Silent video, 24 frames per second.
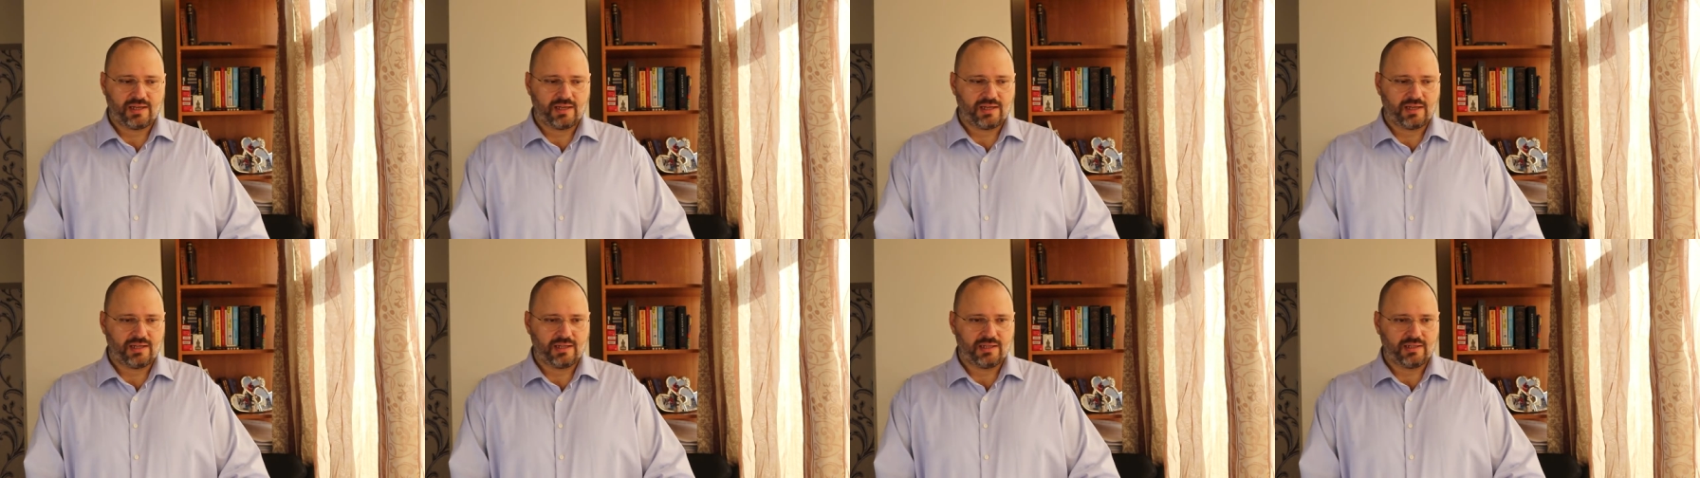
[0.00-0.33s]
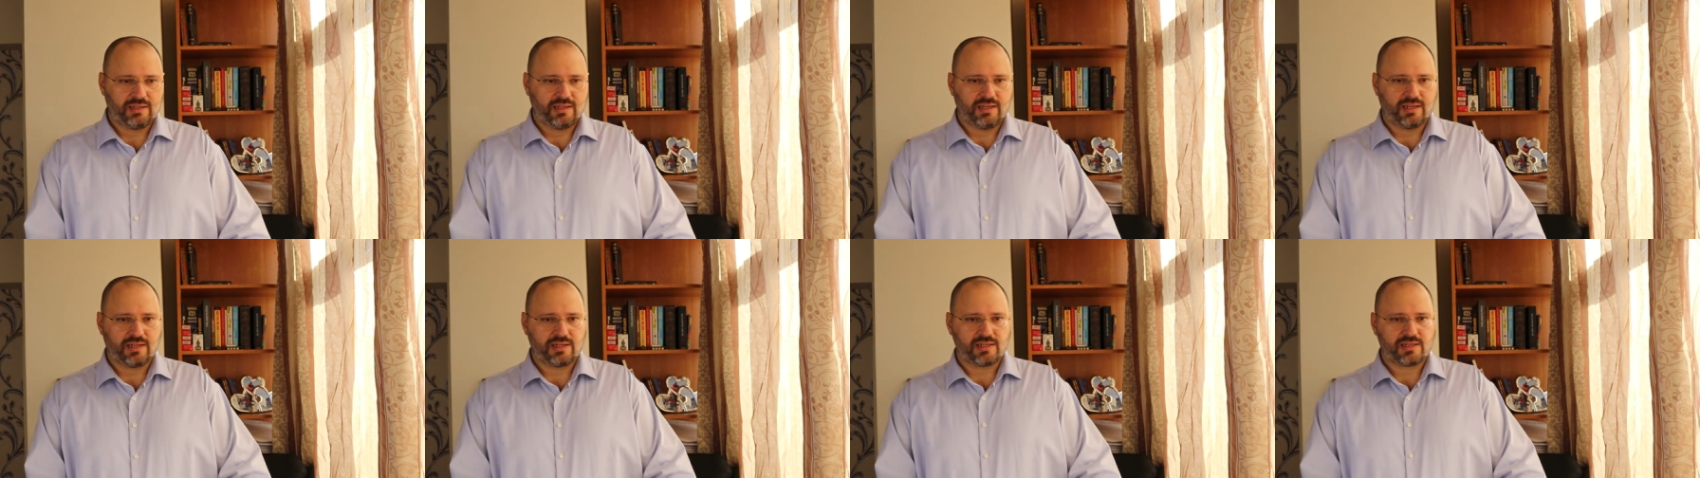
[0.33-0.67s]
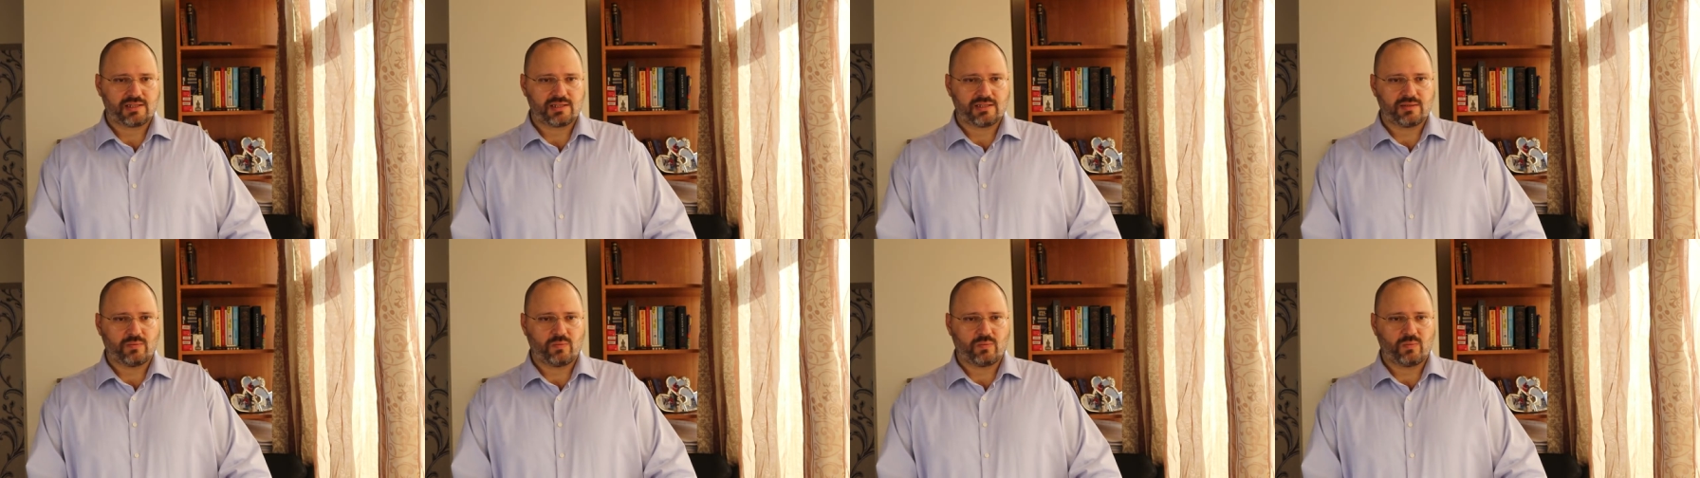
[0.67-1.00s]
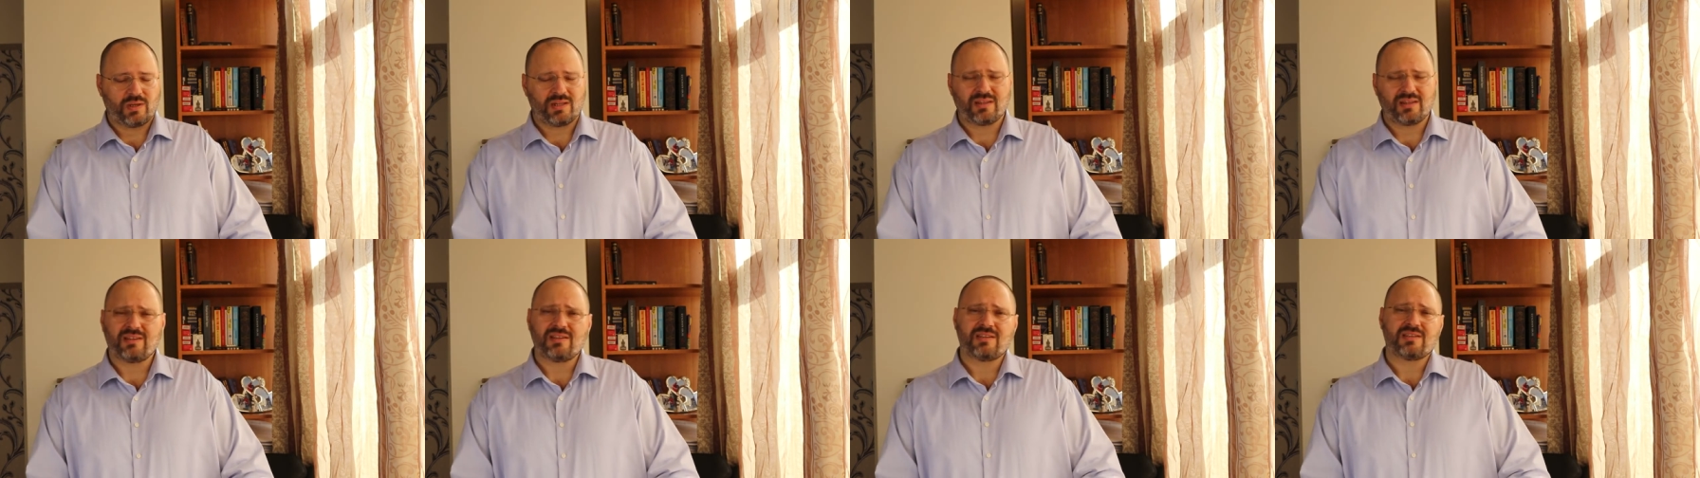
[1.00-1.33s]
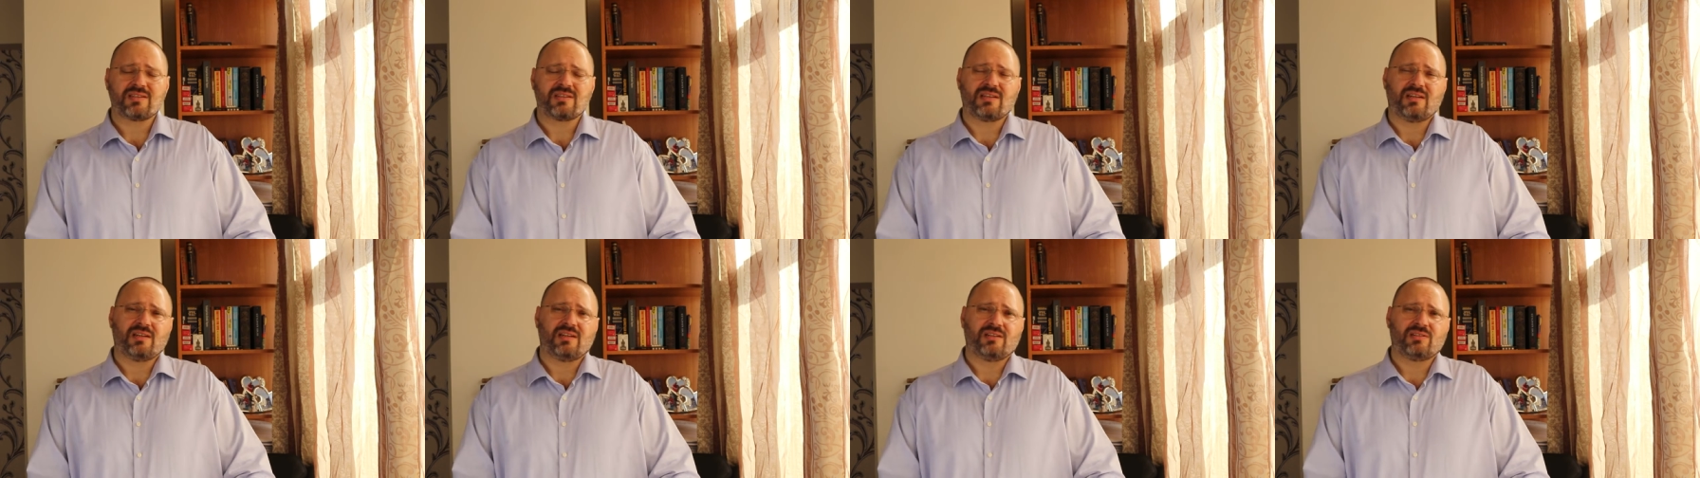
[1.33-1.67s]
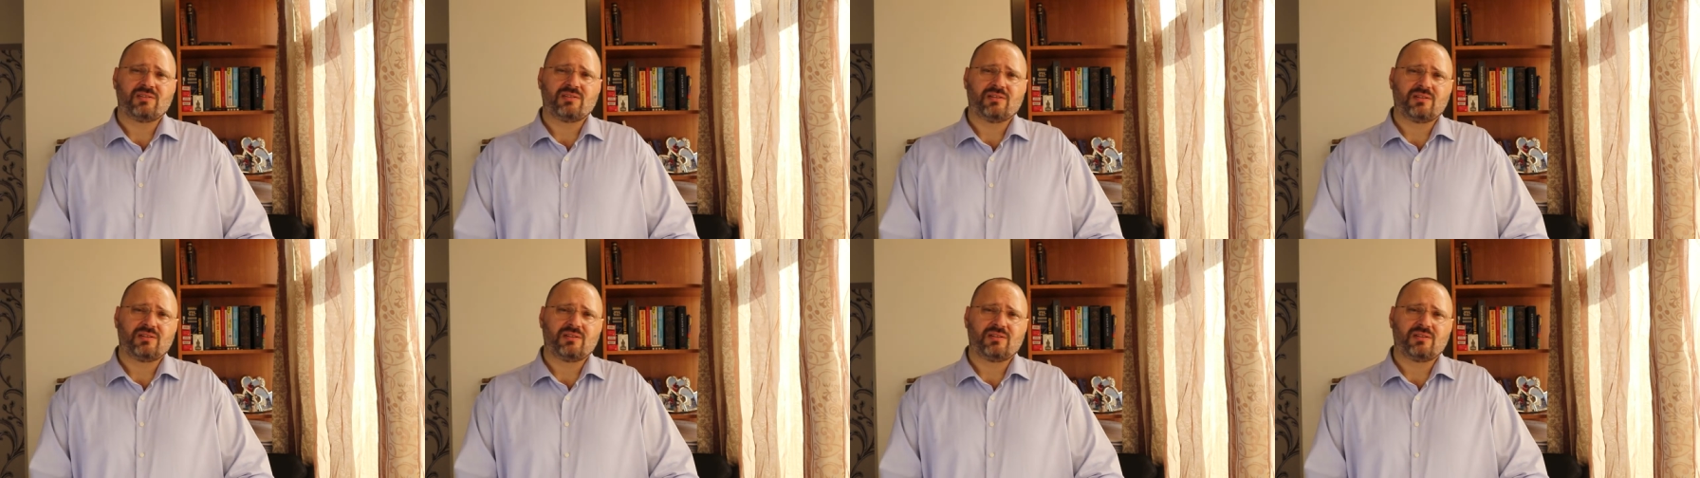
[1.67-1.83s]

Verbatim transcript: uh, does what is uh,